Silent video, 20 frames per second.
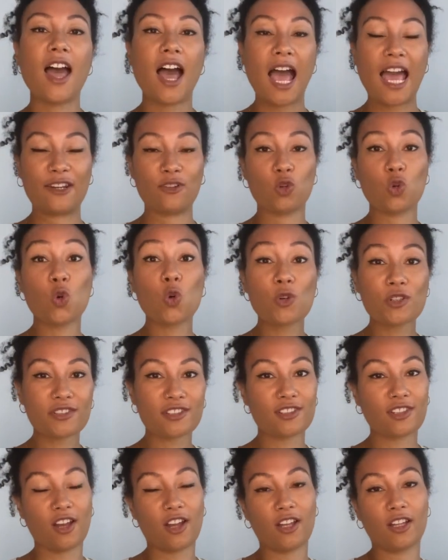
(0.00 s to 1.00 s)
and
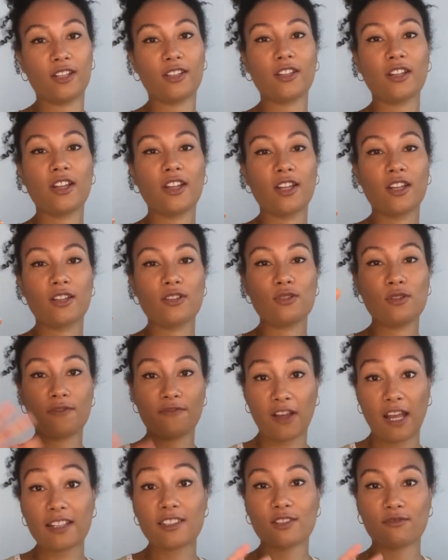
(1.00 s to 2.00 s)
also you
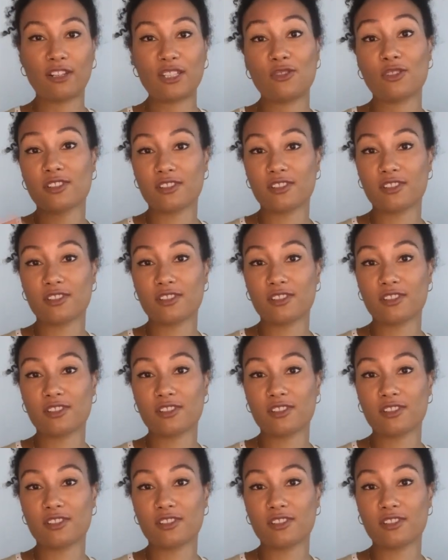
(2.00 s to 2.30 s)
factor in your